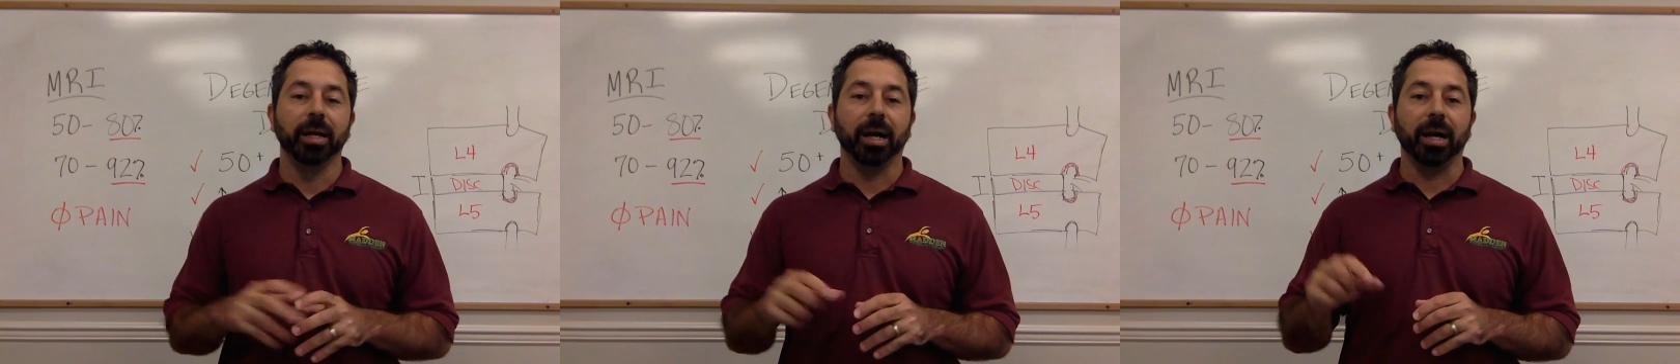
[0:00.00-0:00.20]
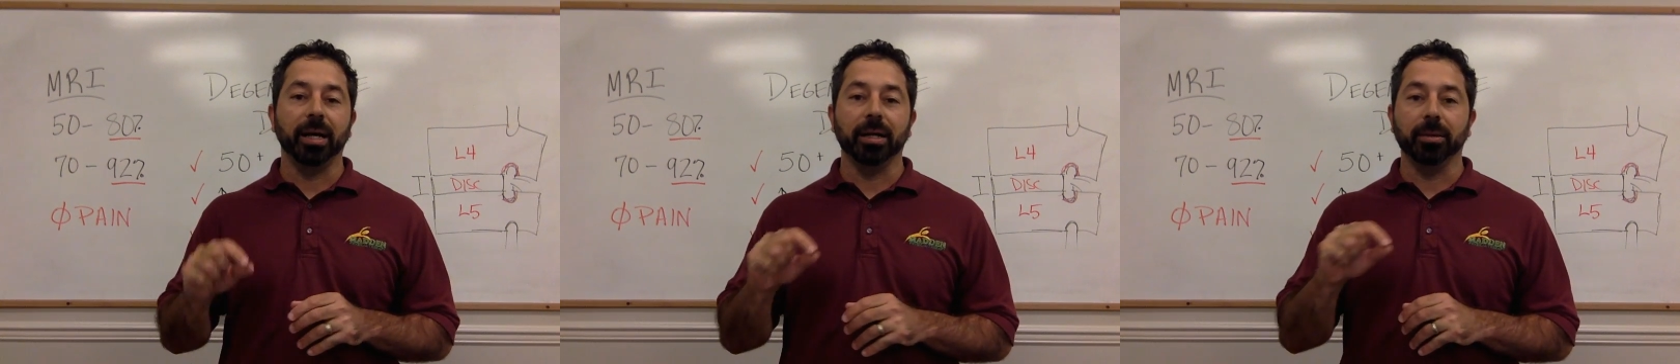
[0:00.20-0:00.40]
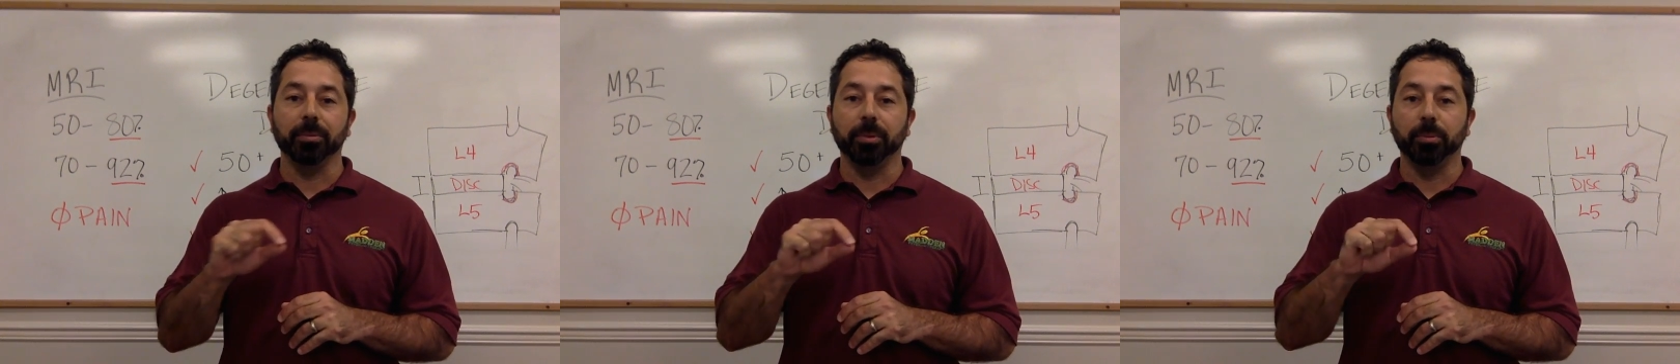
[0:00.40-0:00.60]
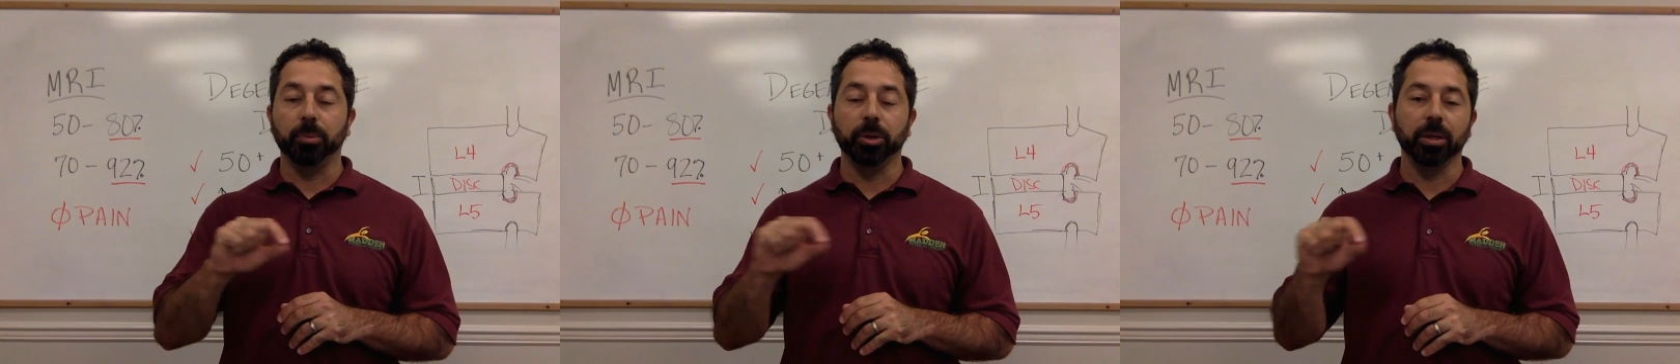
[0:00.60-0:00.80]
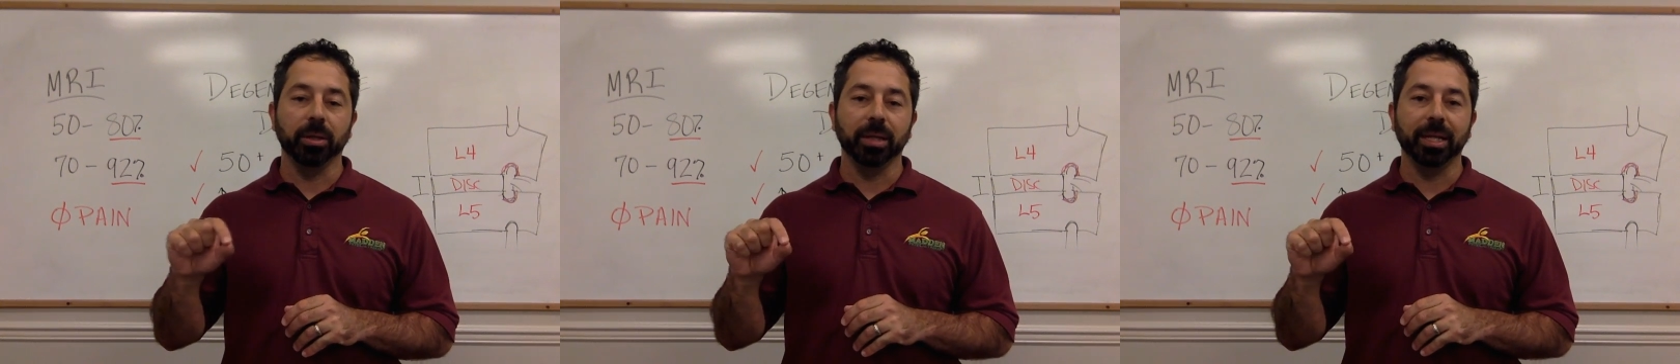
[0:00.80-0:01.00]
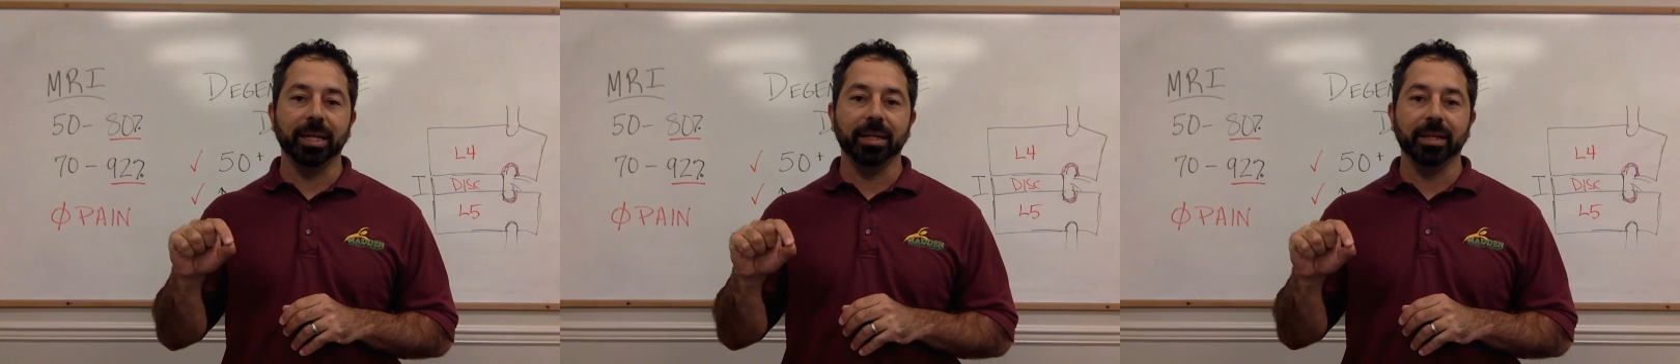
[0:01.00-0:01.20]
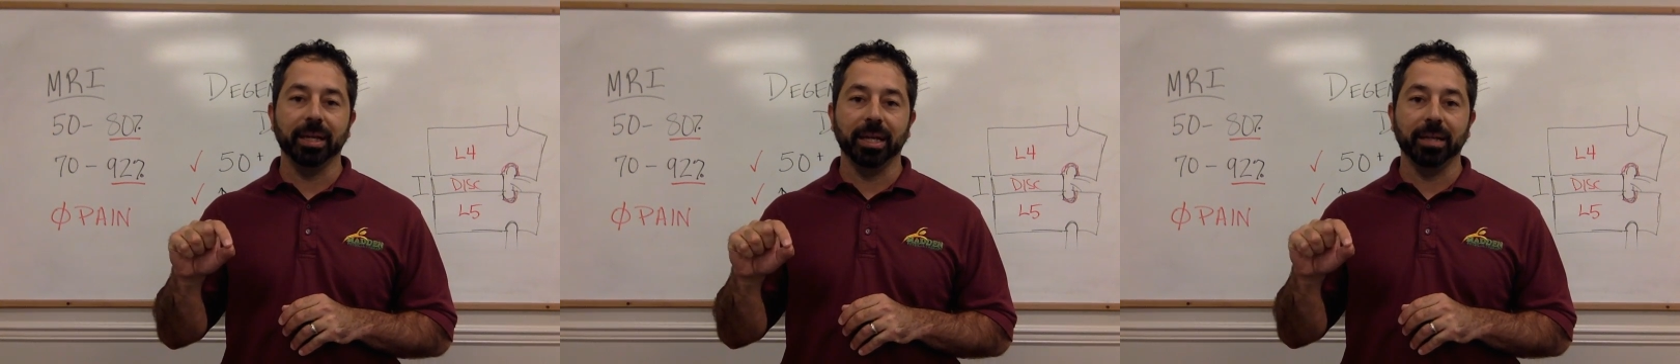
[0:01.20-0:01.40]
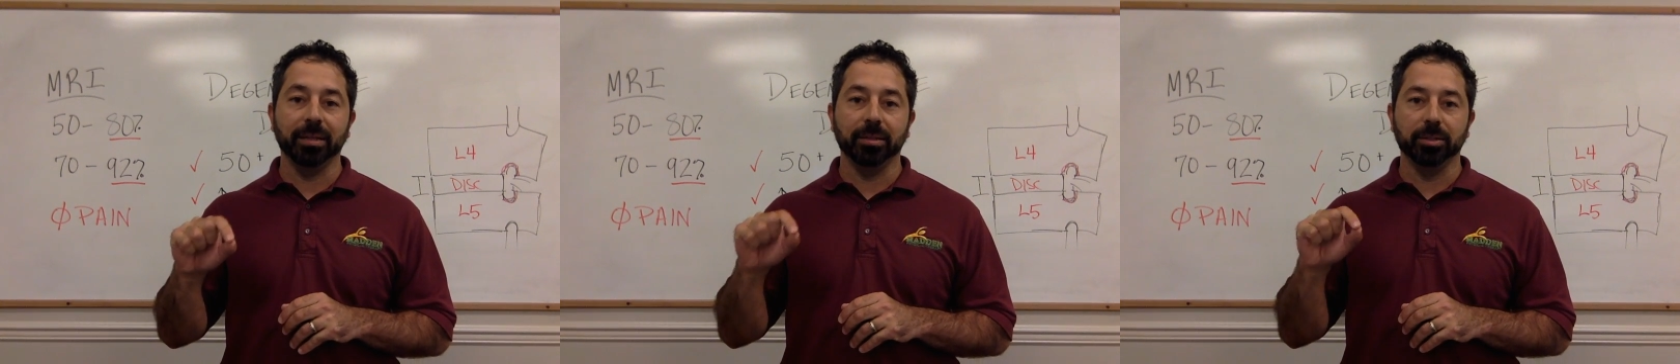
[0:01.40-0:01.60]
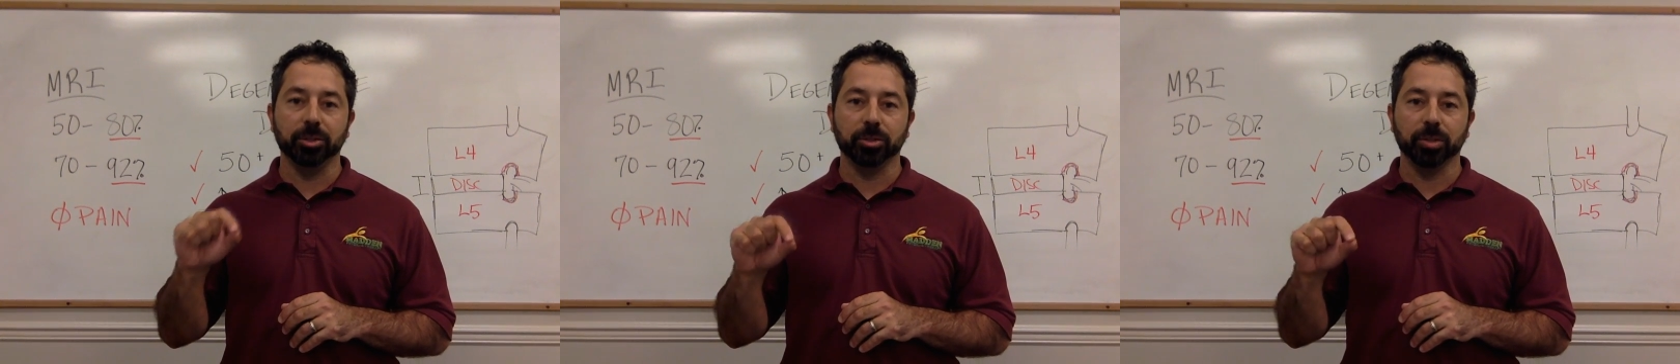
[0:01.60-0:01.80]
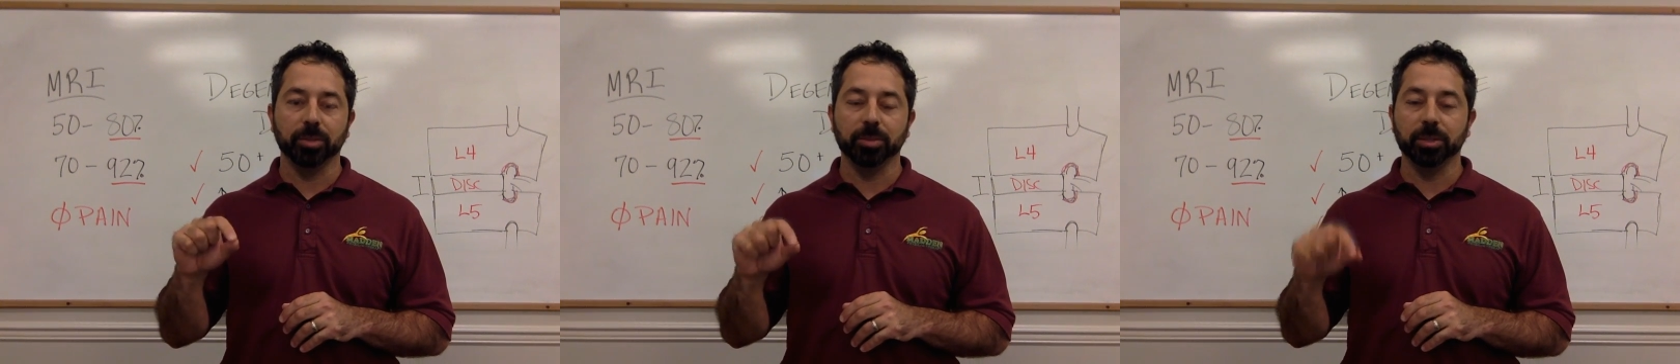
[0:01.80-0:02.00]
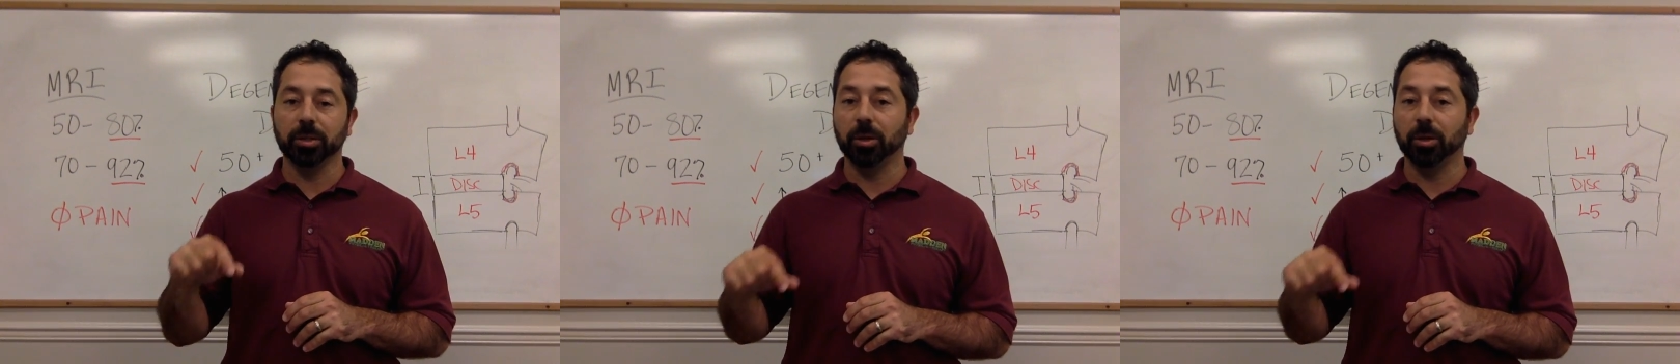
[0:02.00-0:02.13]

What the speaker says: I'll put a link in the description.